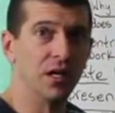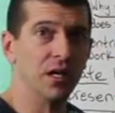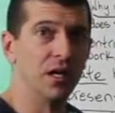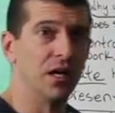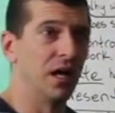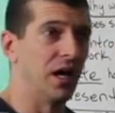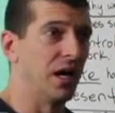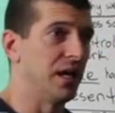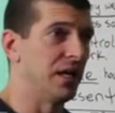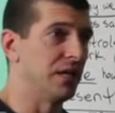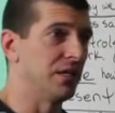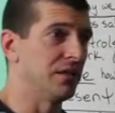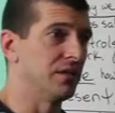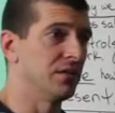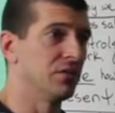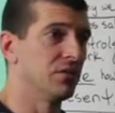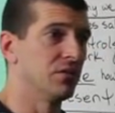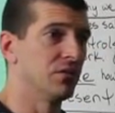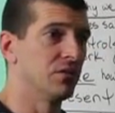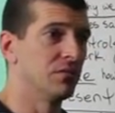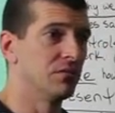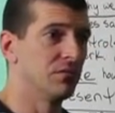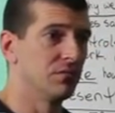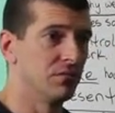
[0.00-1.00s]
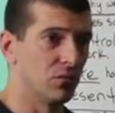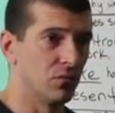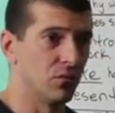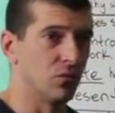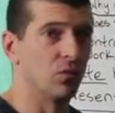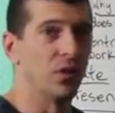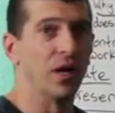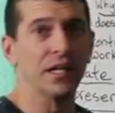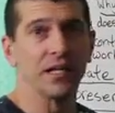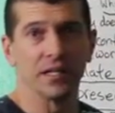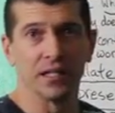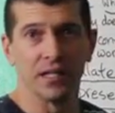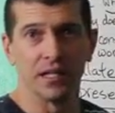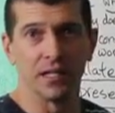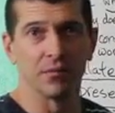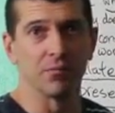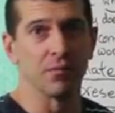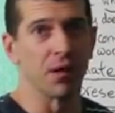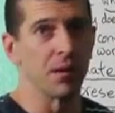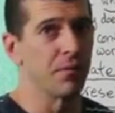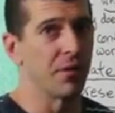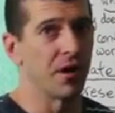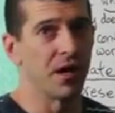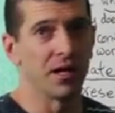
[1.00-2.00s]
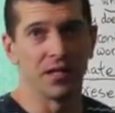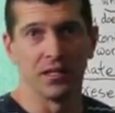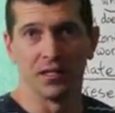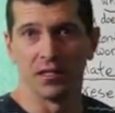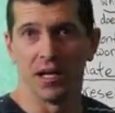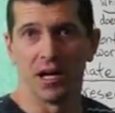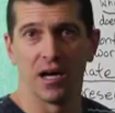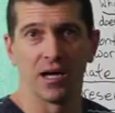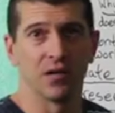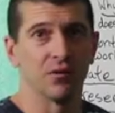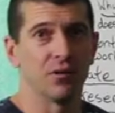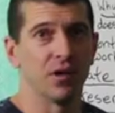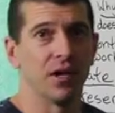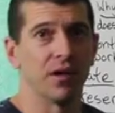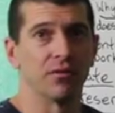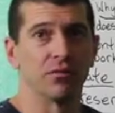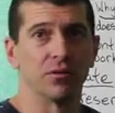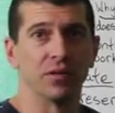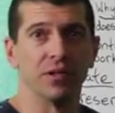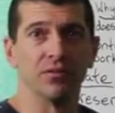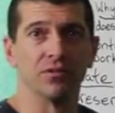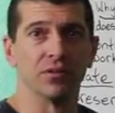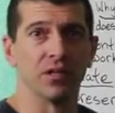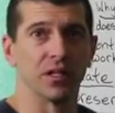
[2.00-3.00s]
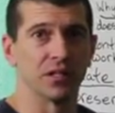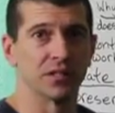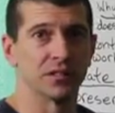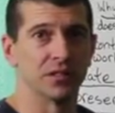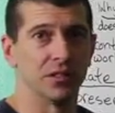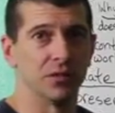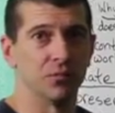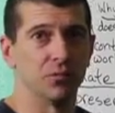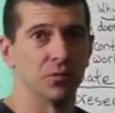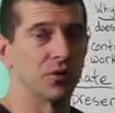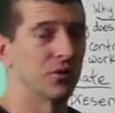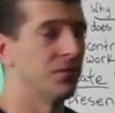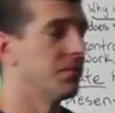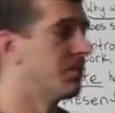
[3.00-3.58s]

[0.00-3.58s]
I regulated my body, now I don't have reflux anymore.